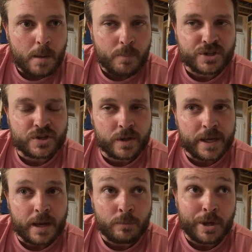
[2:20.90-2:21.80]

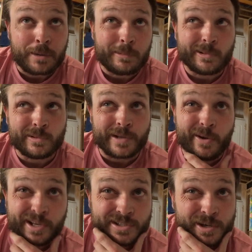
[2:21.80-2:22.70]
personally, I'm like, well, now
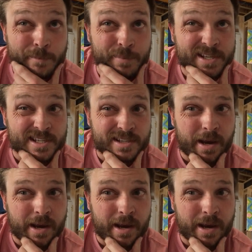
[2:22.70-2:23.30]
I can start a business.